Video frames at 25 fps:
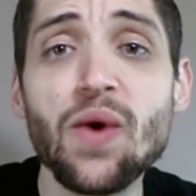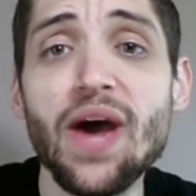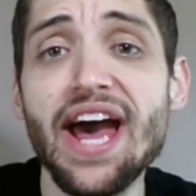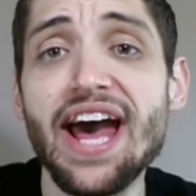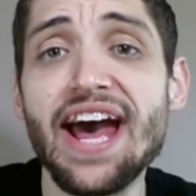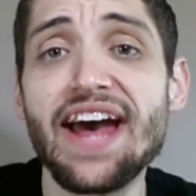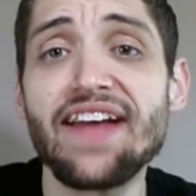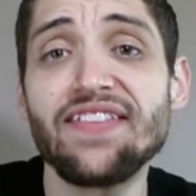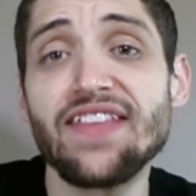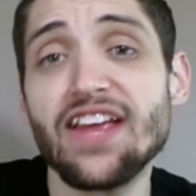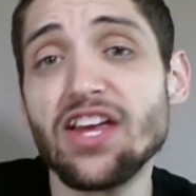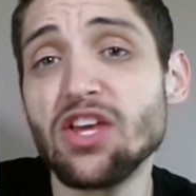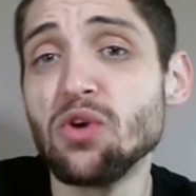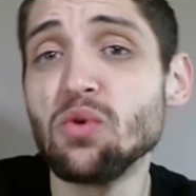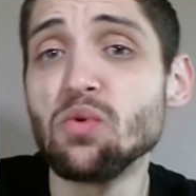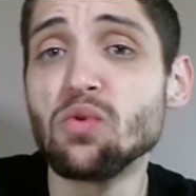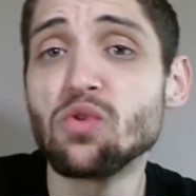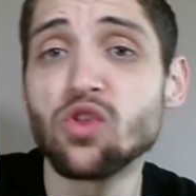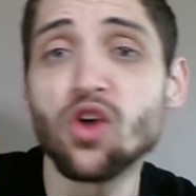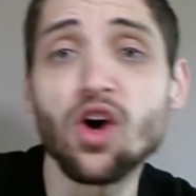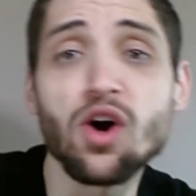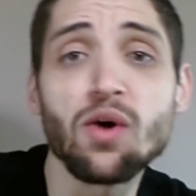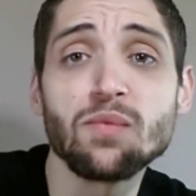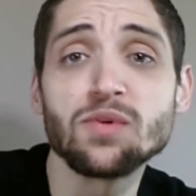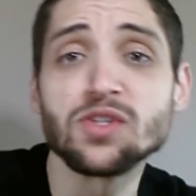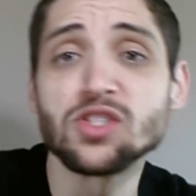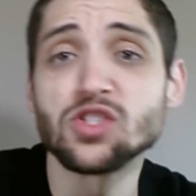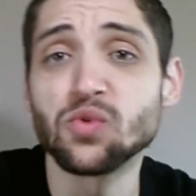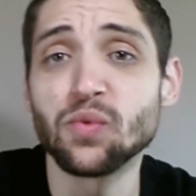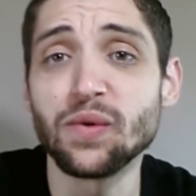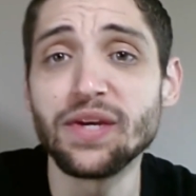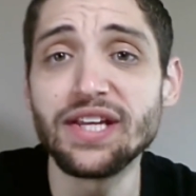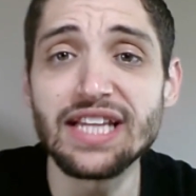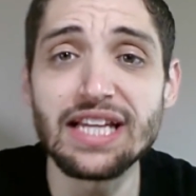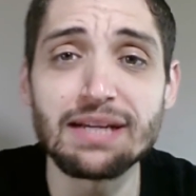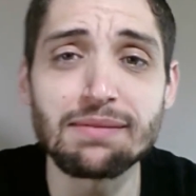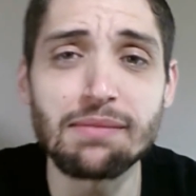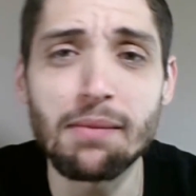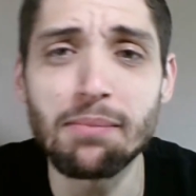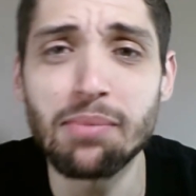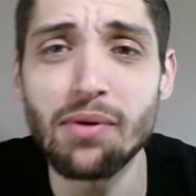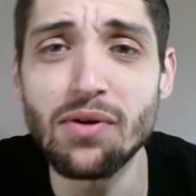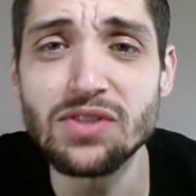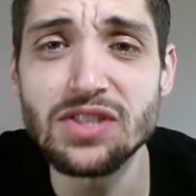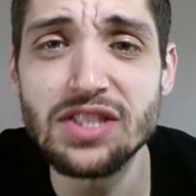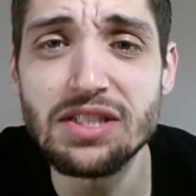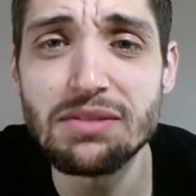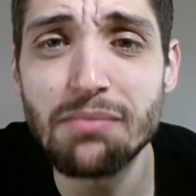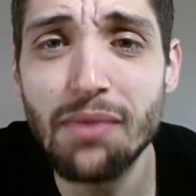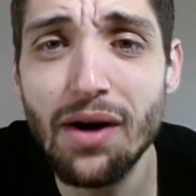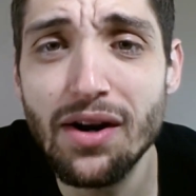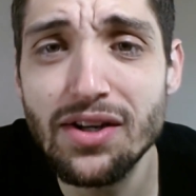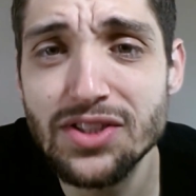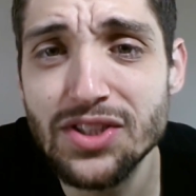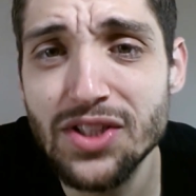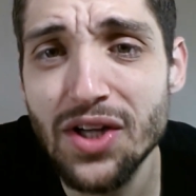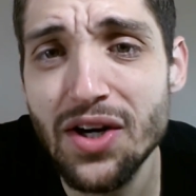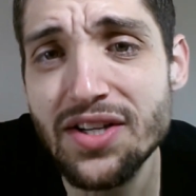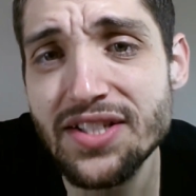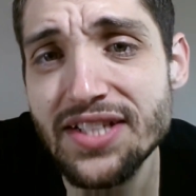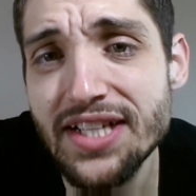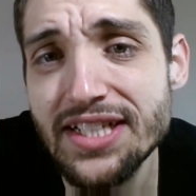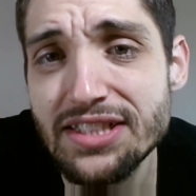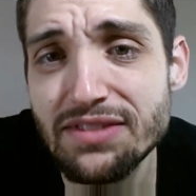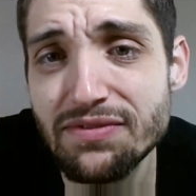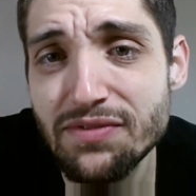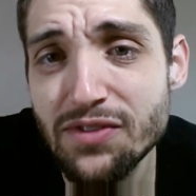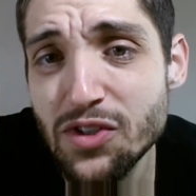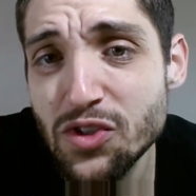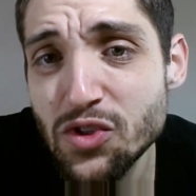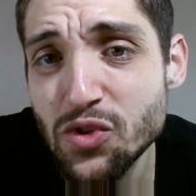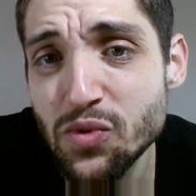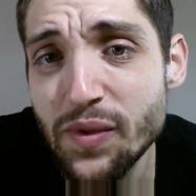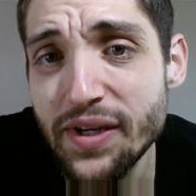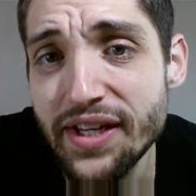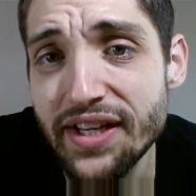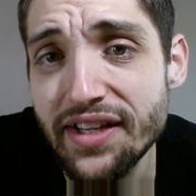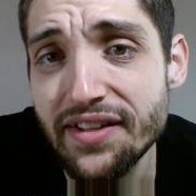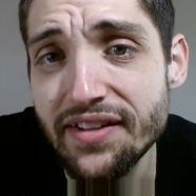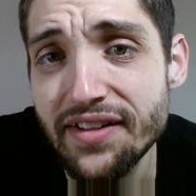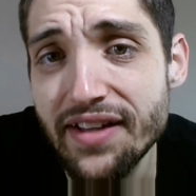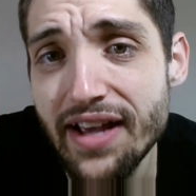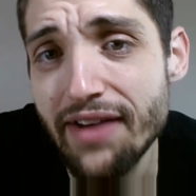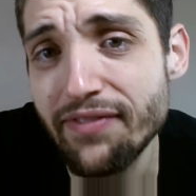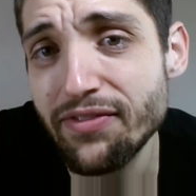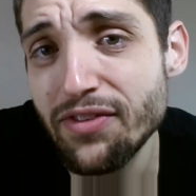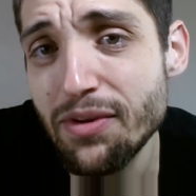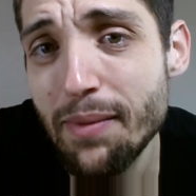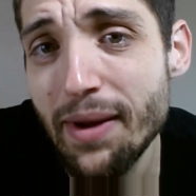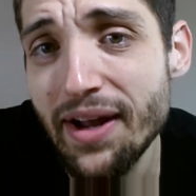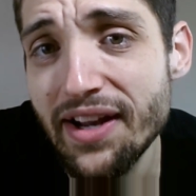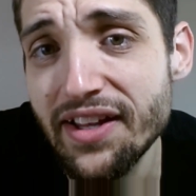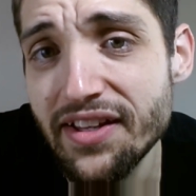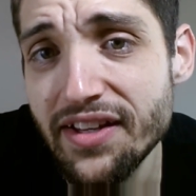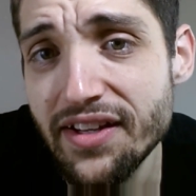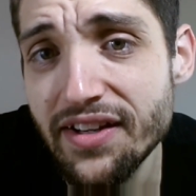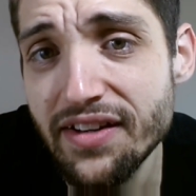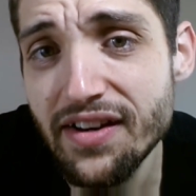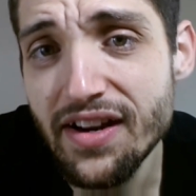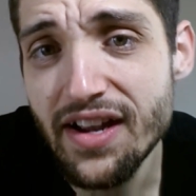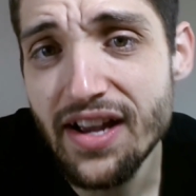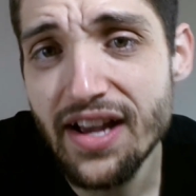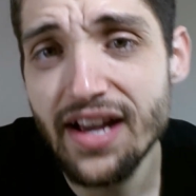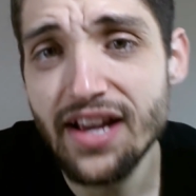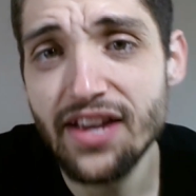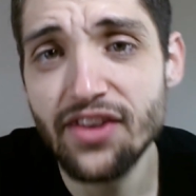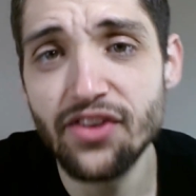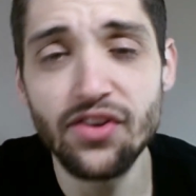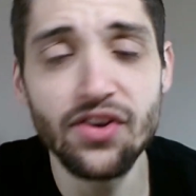you had that you thought was sweet, like my protein bar started tasting real sweet after about a year.